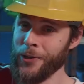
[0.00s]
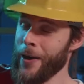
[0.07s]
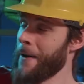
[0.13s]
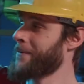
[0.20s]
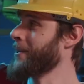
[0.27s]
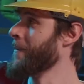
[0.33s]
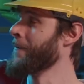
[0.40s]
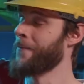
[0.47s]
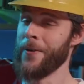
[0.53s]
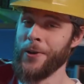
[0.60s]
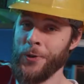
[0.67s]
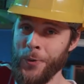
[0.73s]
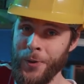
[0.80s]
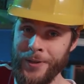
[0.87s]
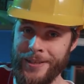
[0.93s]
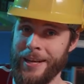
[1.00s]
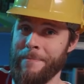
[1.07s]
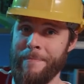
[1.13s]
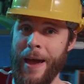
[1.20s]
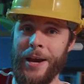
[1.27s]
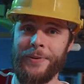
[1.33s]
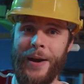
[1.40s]
to have some visuals in the
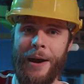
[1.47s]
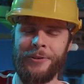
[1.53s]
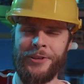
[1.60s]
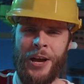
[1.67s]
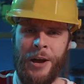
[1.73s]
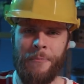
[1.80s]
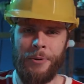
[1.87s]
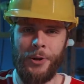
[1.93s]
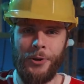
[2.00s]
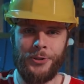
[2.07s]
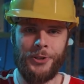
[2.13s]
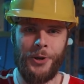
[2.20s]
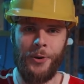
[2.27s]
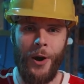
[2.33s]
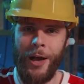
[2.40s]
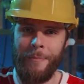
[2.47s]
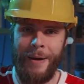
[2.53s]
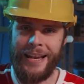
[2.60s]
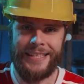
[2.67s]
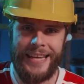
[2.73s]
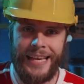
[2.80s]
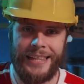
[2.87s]
background, but also on my
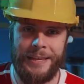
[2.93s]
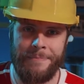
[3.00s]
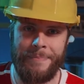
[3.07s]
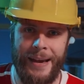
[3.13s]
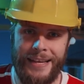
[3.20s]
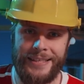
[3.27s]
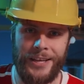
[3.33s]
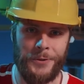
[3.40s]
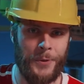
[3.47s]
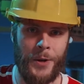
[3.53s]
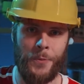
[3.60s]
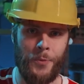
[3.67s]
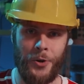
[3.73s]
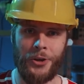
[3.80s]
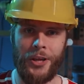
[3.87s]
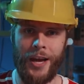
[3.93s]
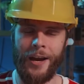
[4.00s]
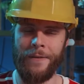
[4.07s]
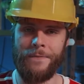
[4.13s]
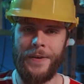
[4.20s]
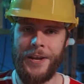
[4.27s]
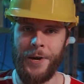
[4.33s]
daily basis when I'm working
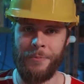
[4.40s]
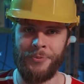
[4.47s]
on video